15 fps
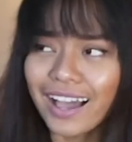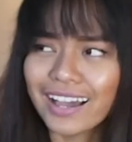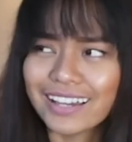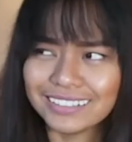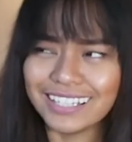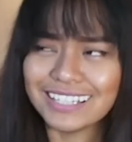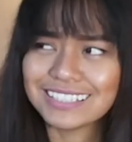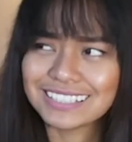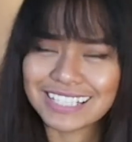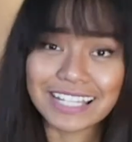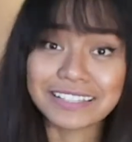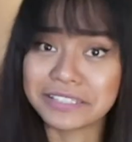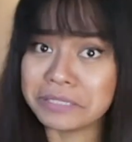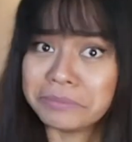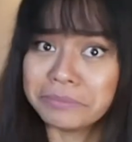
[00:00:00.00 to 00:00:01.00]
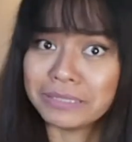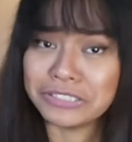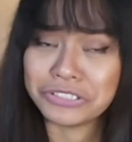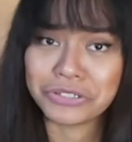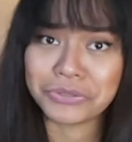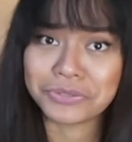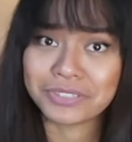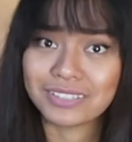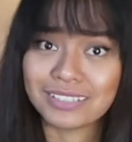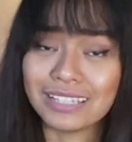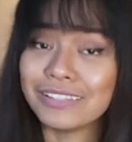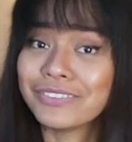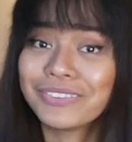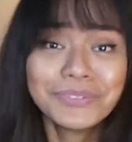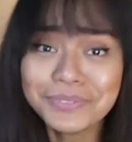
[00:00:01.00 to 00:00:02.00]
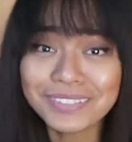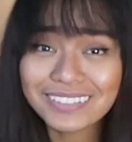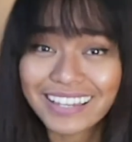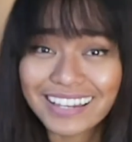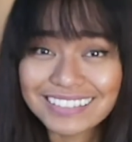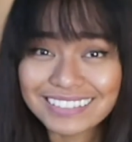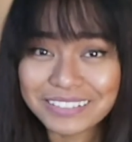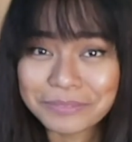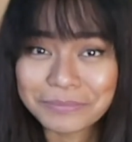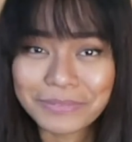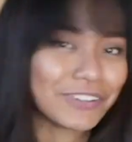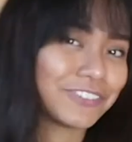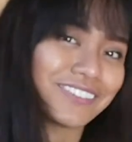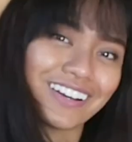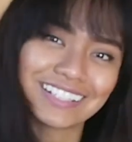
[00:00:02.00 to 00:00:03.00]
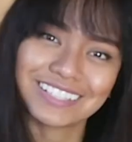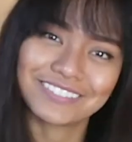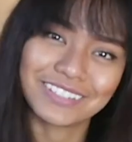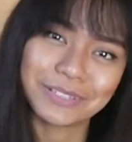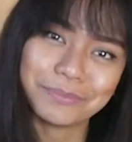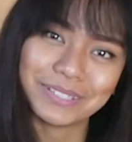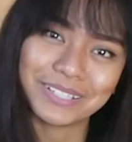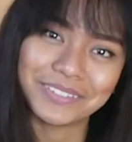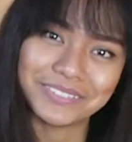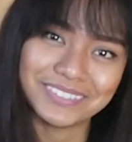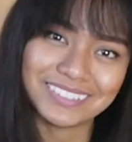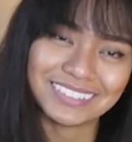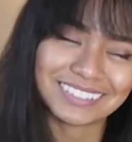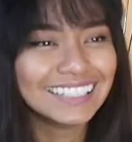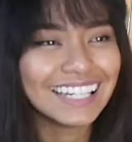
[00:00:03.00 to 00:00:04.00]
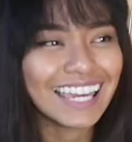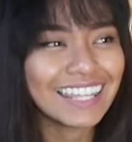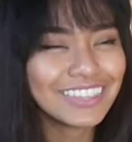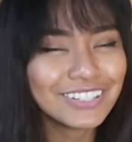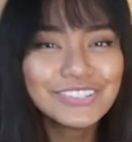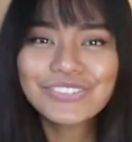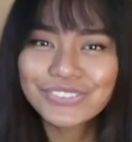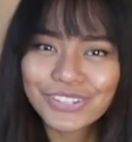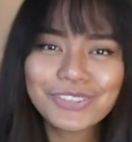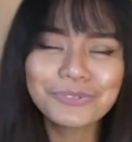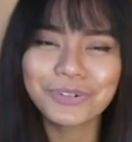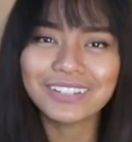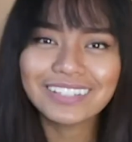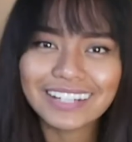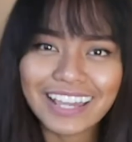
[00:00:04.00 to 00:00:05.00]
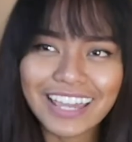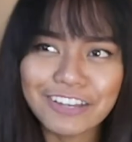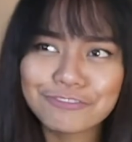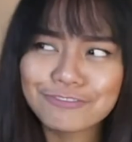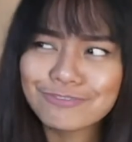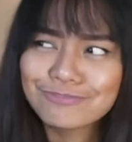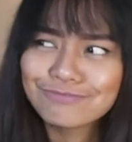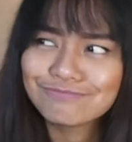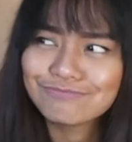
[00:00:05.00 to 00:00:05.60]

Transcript: I guess that simply shows the enthusiasm of us Filipinos. And there's another one that I have